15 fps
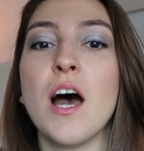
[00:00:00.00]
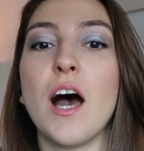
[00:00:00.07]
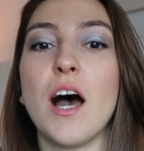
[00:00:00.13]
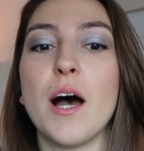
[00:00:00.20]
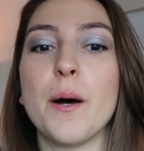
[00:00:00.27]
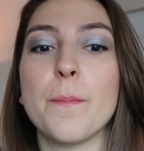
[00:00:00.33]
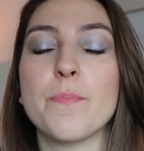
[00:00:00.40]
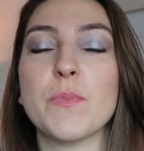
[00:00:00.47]

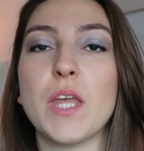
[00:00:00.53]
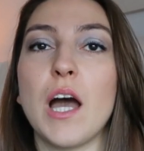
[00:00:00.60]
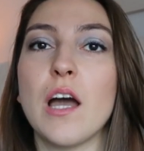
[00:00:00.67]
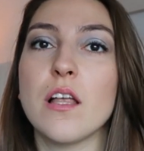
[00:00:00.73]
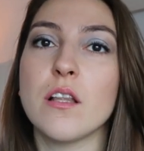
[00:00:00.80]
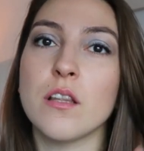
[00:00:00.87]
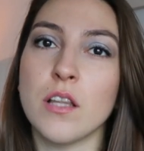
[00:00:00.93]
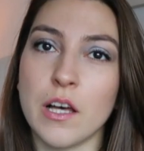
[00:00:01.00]

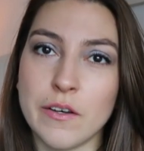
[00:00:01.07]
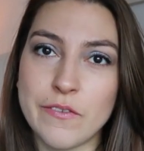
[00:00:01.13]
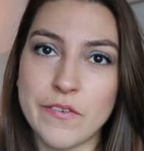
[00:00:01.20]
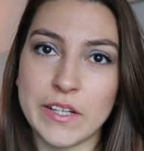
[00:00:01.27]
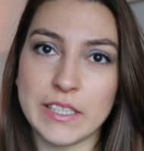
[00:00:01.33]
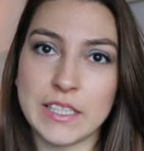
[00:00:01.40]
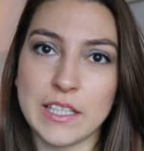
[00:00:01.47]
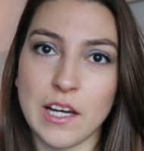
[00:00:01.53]
I love
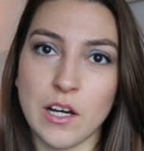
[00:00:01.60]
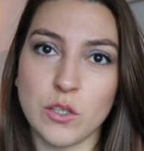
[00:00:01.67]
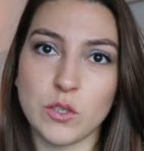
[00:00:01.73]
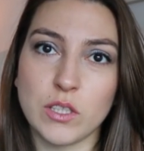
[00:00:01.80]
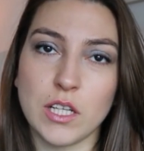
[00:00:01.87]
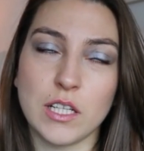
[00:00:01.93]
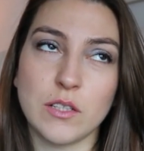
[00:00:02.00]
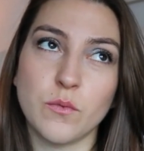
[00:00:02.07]
finding
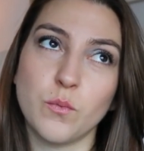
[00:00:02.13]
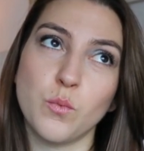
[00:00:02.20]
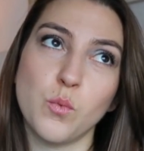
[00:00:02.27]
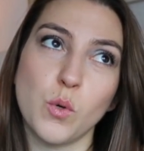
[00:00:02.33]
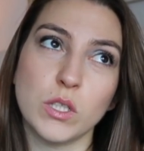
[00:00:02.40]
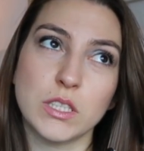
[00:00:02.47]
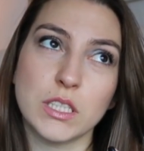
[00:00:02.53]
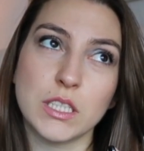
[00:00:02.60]
out kind of
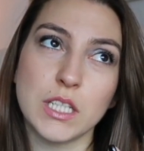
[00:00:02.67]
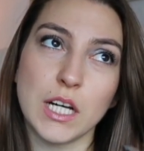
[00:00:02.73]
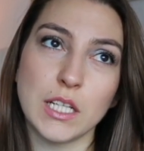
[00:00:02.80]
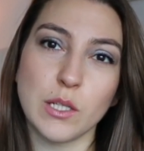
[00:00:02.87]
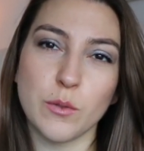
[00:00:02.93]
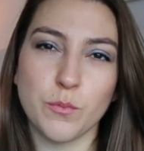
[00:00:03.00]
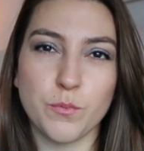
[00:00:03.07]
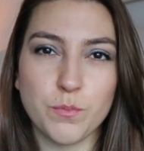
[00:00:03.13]
what
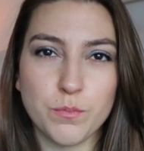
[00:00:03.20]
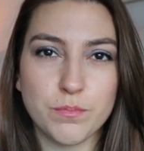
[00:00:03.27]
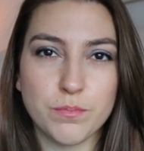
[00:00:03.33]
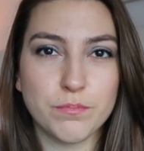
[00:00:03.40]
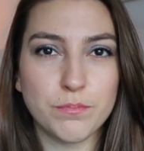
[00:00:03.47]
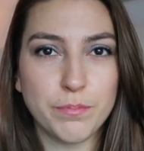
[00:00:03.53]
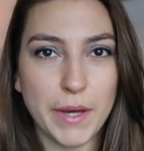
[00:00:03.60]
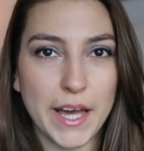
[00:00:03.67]
kind of
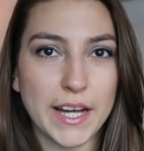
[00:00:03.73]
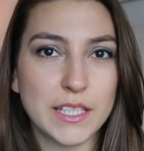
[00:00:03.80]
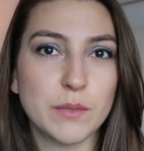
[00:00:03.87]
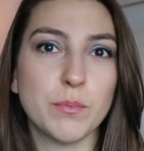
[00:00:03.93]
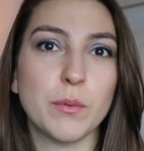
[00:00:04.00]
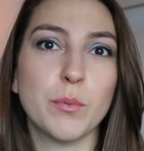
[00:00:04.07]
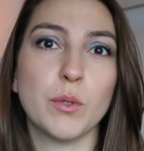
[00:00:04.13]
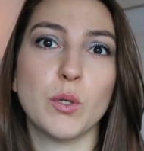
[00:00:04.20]
bags
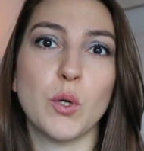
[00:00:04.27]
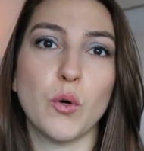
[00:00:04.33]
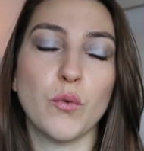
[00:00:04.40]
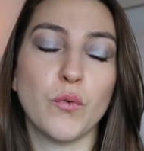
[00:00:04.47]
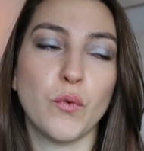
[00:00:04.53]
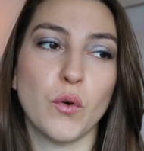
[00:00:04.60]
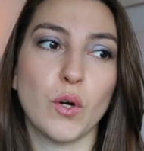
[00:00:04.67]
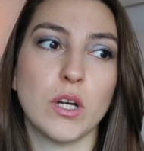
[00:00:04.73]
people go
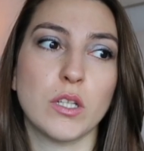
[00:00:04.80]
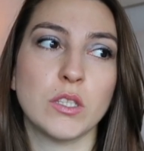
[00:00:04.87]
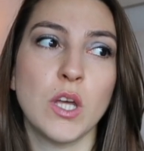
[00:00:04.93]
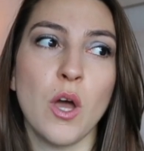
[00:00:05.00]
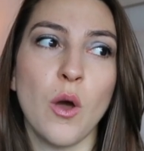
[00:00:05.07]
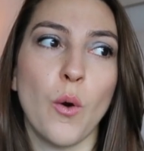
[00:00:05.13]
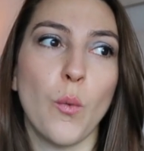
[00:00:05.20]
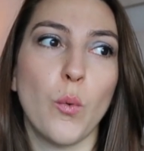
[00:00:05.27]
for and
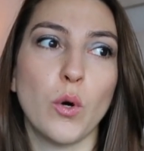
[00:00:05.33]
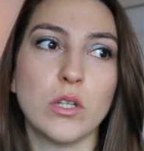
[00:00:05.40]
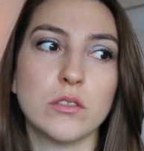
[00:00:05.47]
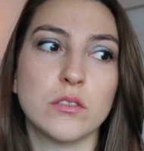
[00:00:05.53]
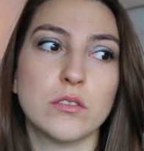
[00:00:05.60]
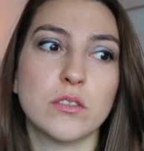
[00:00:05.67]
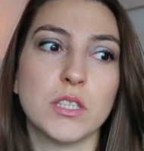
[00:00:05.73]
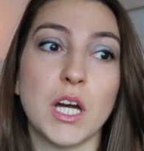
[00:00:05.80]

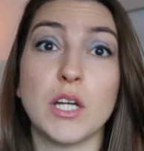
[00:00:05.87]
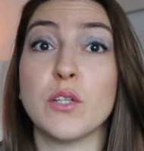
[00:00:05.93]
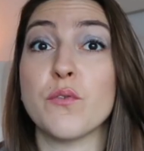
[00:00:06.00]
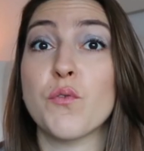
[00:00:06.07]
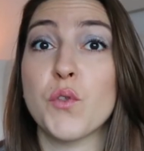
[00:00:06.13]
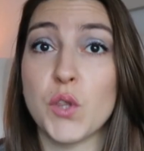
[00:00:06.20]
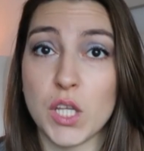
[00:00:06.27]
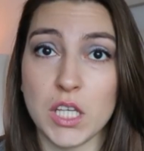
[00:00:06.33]
what kind of
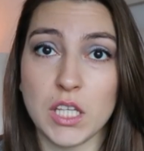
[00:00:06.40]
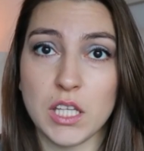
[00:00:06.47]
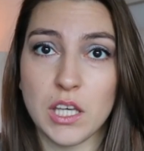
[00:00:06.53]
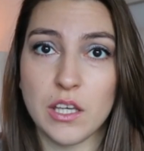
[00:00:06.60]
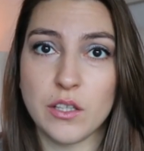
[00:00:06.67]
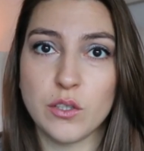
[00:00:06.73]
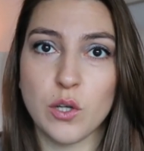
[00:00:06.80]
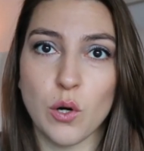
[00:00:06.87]

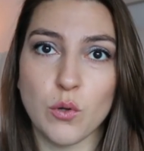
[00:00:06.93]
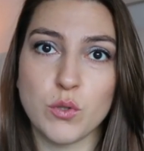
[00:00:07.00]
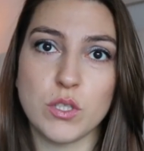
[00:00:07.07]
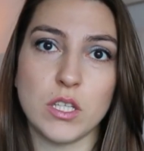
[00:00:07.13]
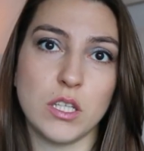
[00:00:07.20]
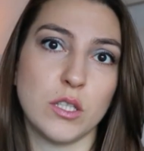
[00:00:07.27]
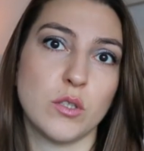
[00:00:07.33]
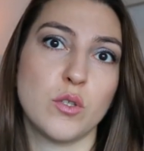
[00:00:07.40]
thinking goes
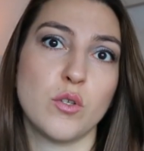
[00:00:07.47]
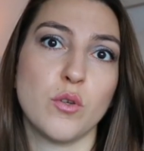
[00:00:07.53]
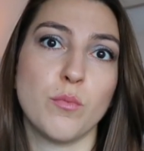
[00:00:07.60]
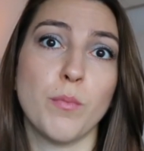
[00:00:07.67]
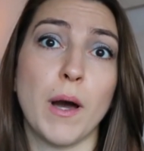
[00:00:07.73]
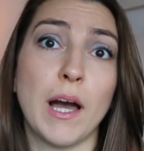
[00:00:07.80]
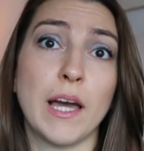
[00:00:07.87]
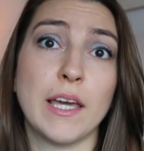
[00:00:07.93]
into
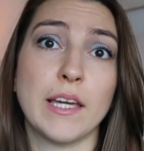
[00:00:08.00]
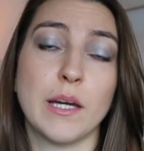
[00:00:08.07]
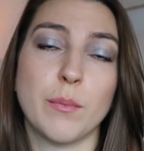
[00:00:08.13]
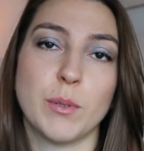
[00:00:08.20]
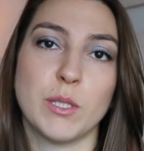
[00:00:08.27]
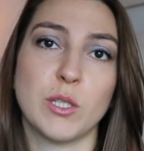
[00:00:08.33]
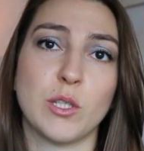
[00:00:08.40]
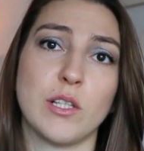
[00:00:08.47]
buying a
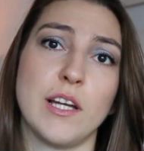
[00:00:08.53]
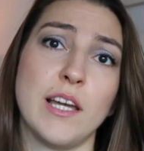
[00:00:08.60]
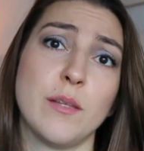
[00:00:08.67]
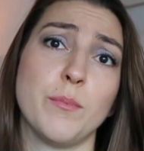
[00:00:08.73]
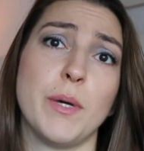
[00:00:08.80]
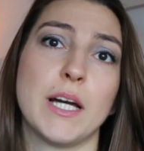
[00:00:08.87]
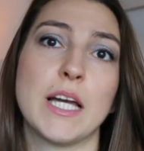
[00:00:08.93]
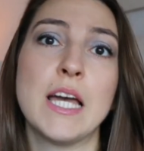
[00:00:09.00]
particular
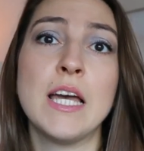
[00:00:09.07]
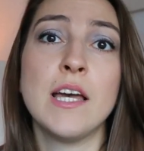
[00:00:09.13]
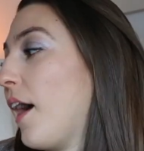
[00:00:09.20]
handbag.